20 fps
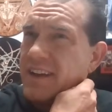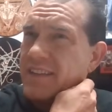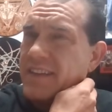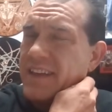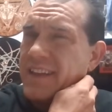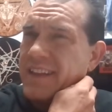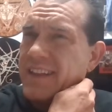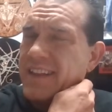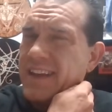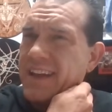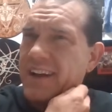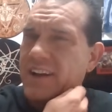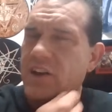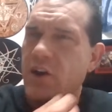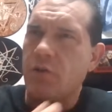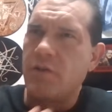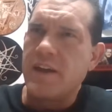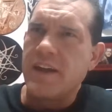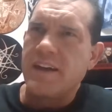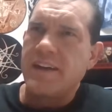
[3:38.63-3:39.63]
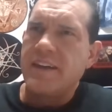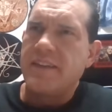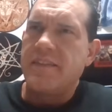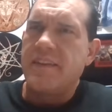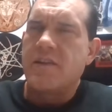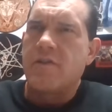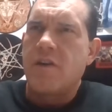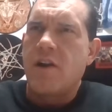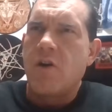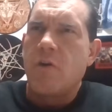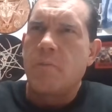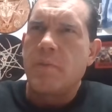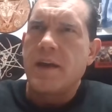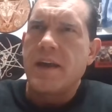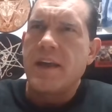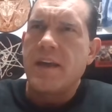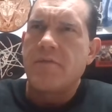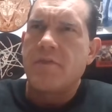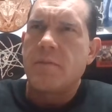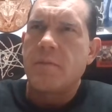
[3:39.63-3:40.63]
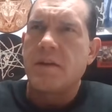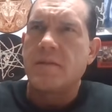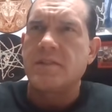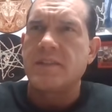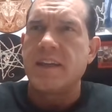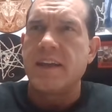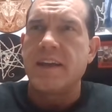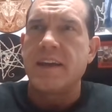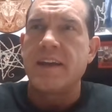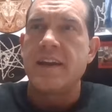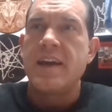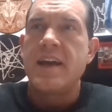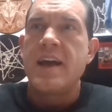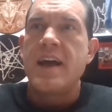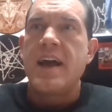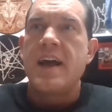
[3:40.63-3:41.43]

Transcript: I think the Agonia did their LP, if I'm not mistaken.